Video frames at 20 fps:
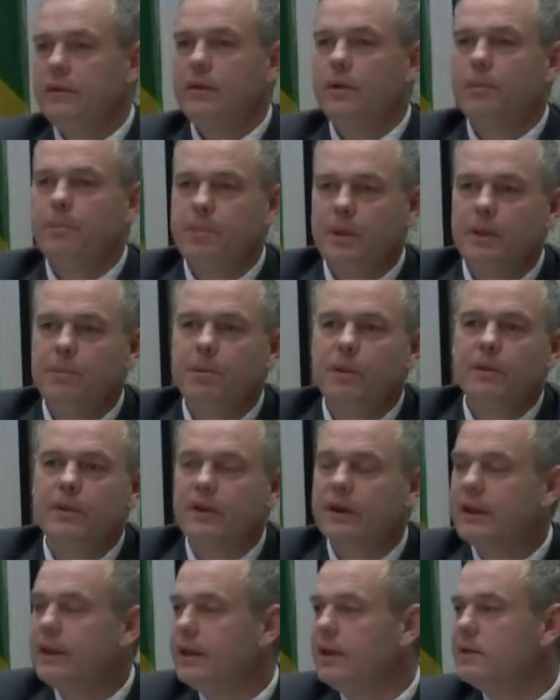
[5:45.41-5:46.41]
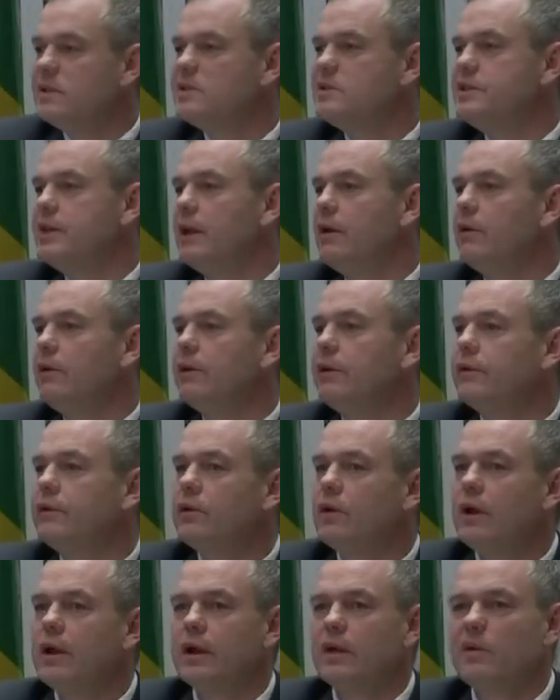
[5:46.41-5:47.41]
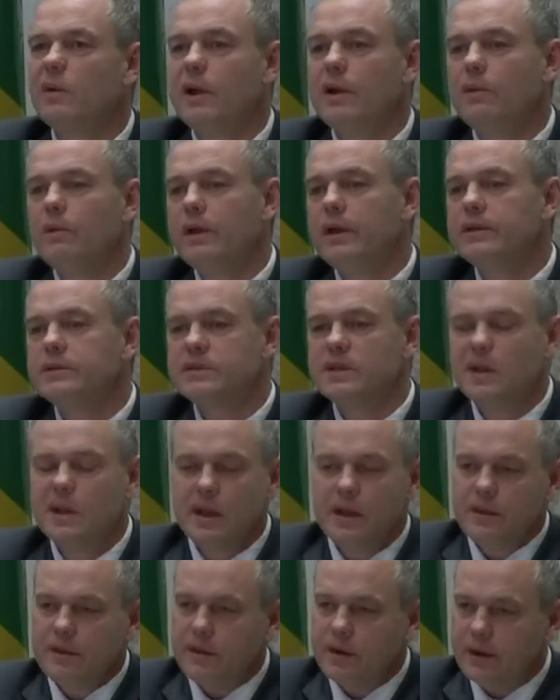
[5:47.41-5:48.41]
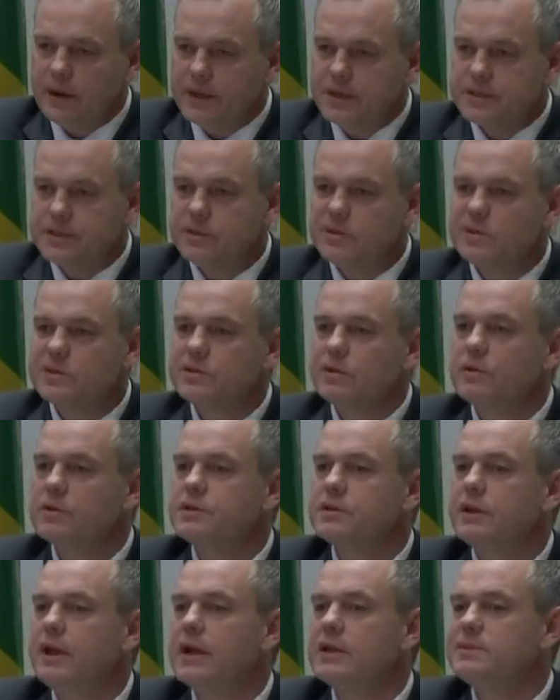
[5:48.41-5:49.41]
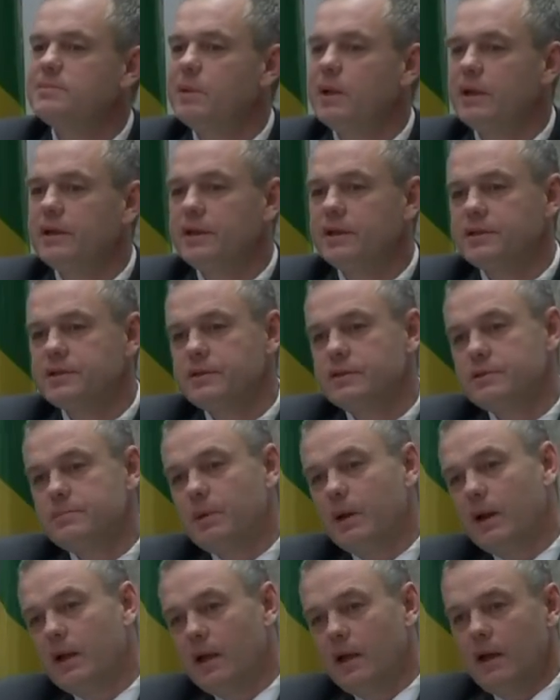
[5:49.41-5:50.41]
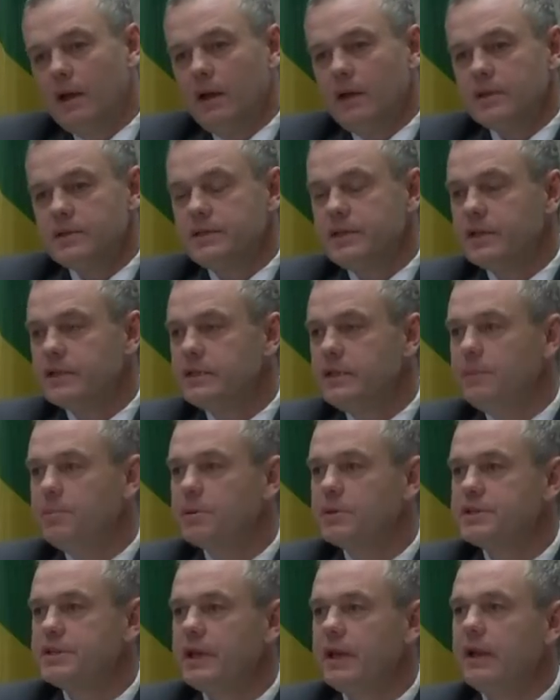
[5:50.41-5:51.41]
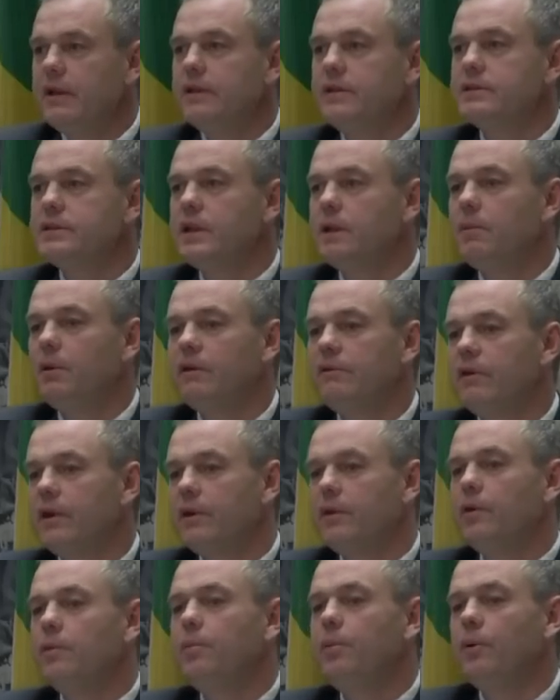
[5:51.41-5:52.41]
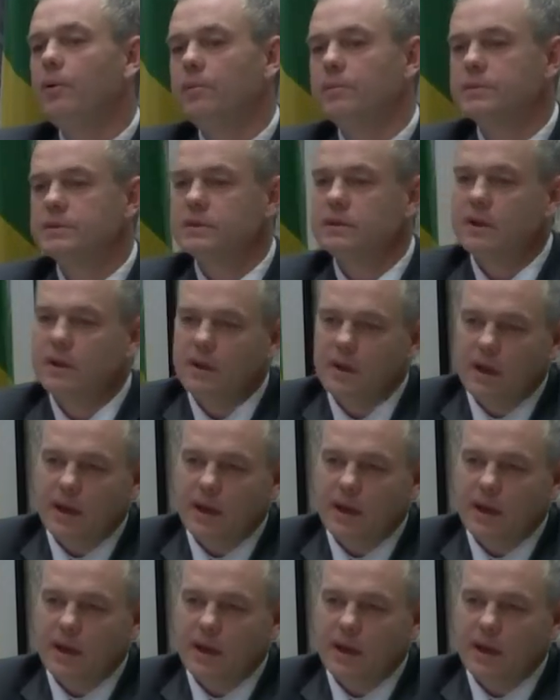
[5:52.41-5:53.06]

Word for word: They're people, they're kids, generally they're chronic runaways, they're issues, social aspect issues, but sixty percent of these come out of our group homes.